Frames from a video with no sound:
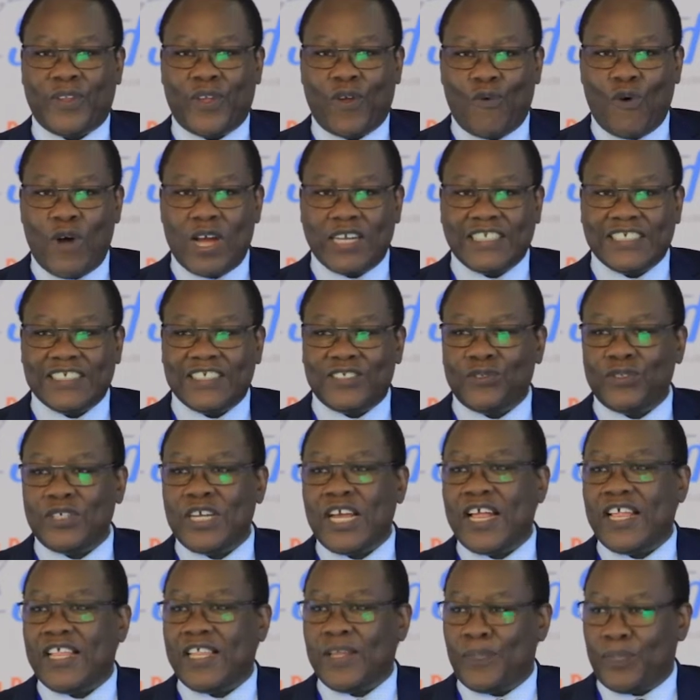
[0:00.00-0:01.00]
What is
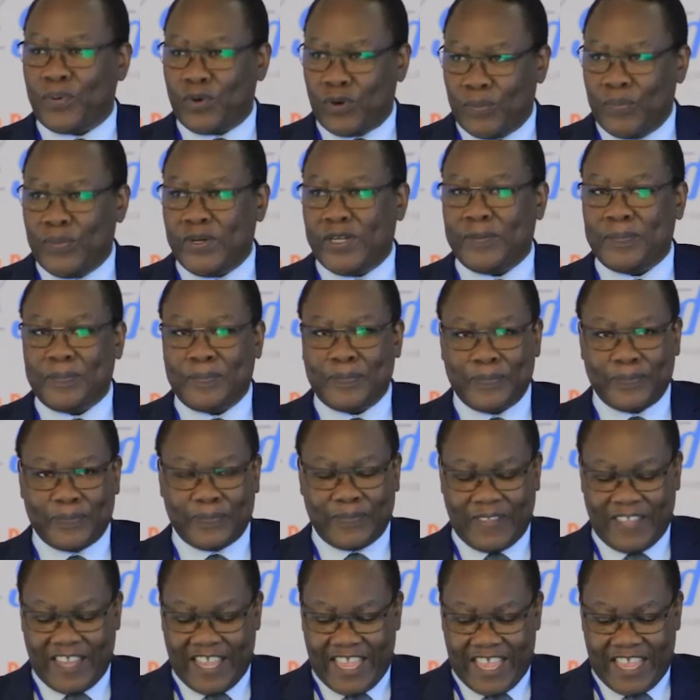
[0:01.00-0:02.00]
really the problem?
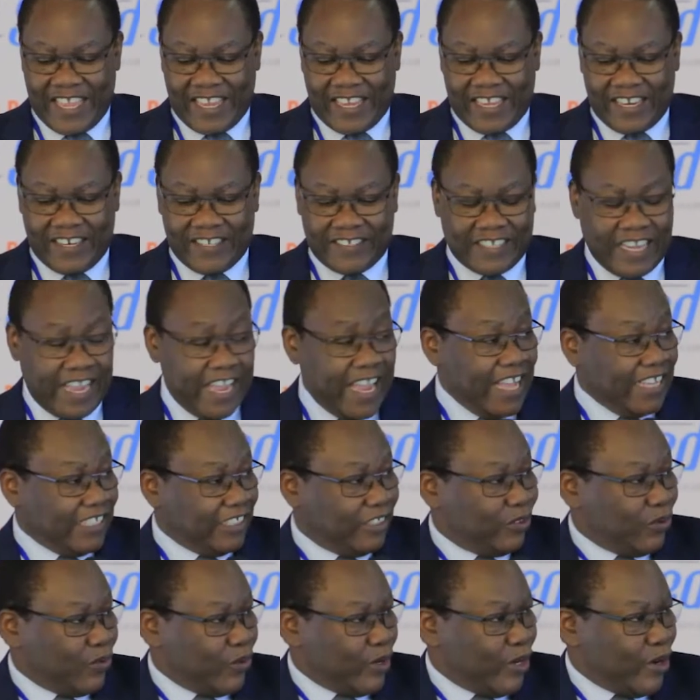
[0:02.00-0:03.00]
In
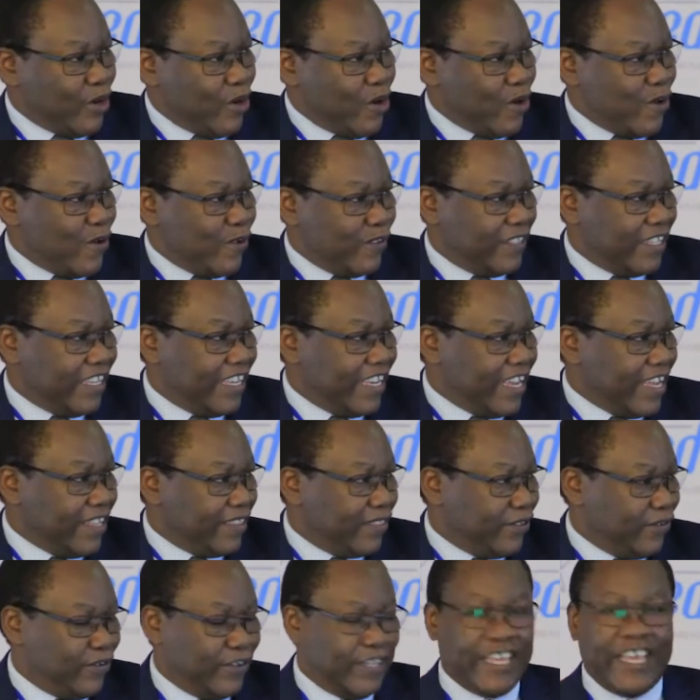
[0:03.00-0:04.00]
science we know there are
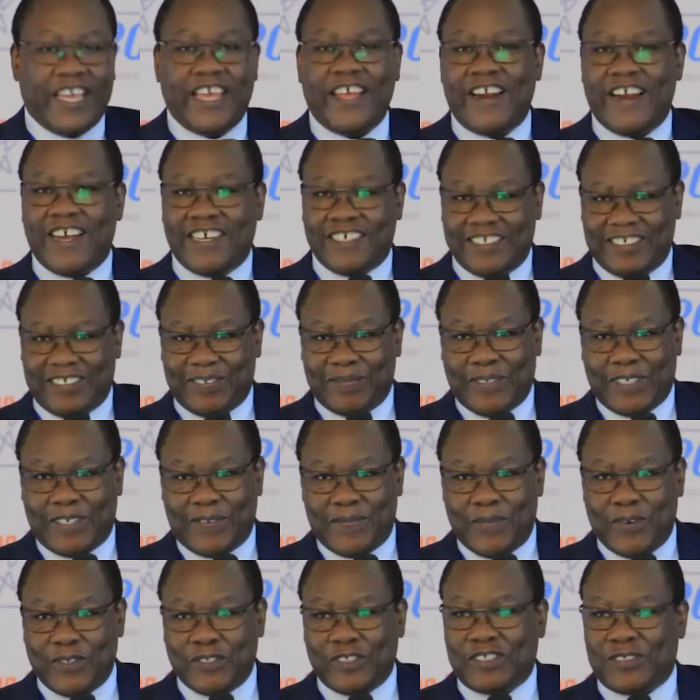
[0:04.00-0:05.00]
3 errors, but
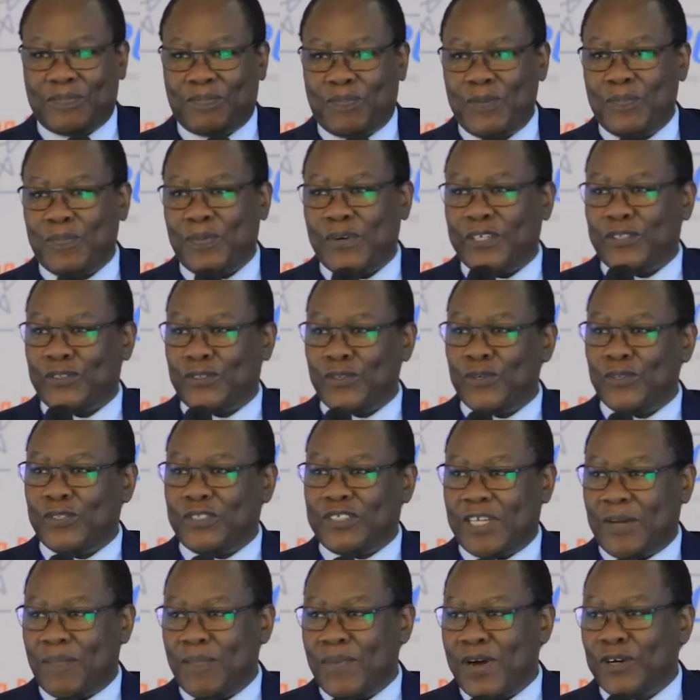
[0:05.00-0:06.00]
most people are
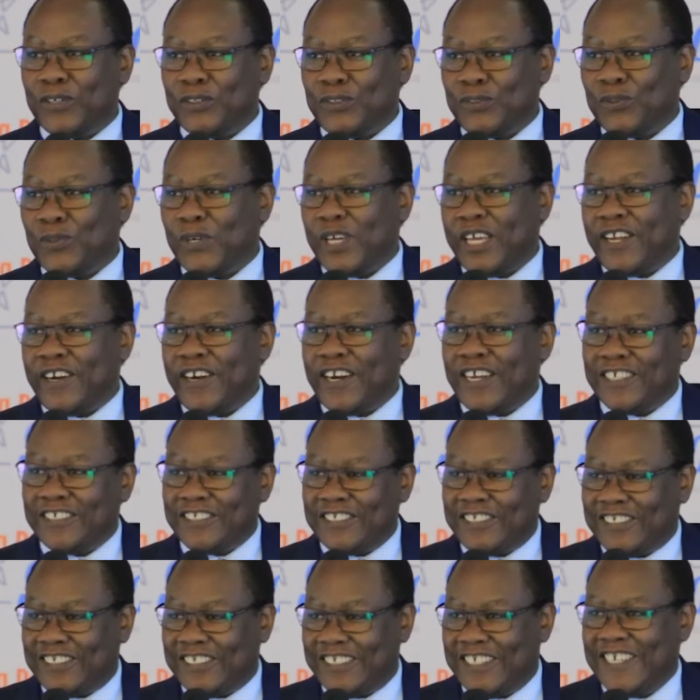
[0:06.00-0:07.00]
taught about 2
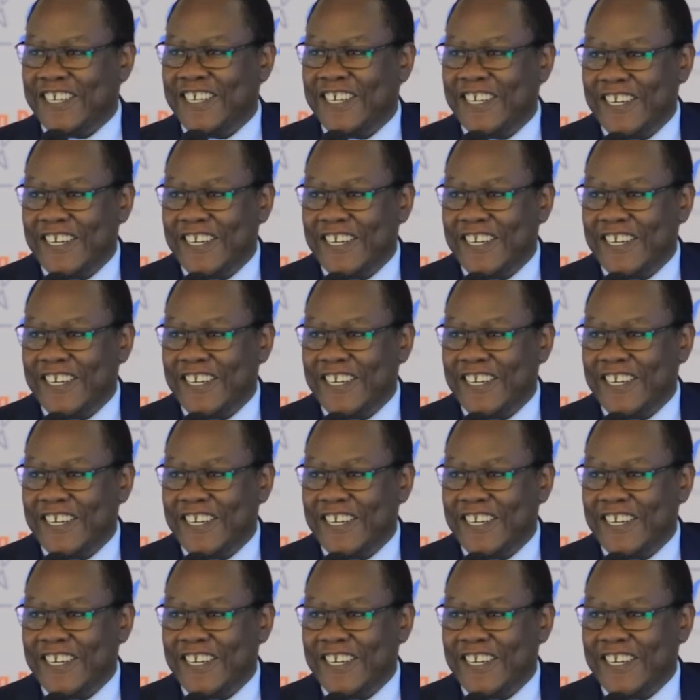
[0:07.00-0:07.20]
errors.